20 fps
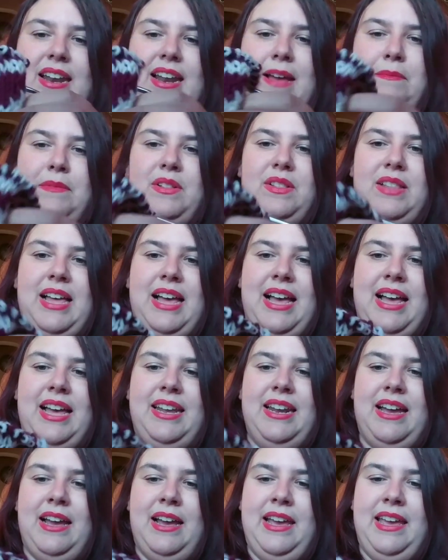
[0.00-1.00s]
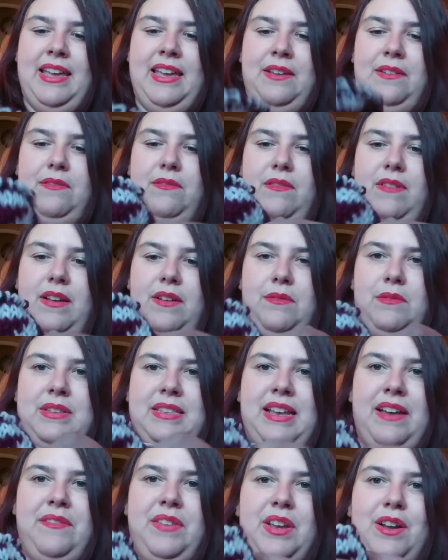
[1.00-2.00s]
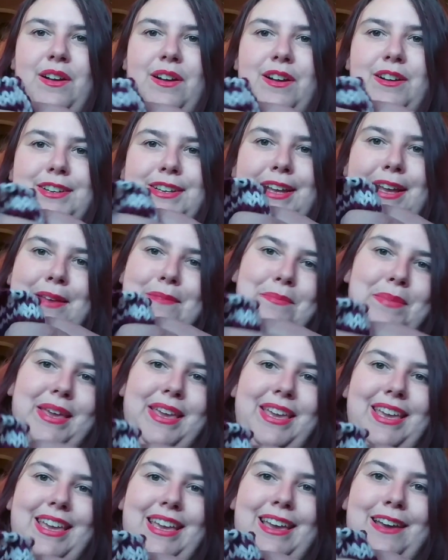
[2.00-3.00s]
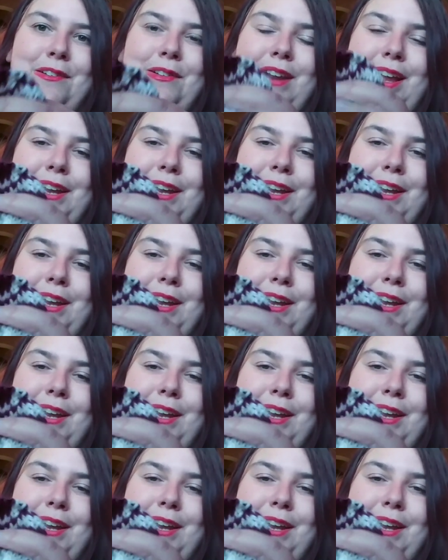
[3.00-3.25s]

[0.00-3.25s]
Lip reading: I'm glad. I was having a hard time picking out.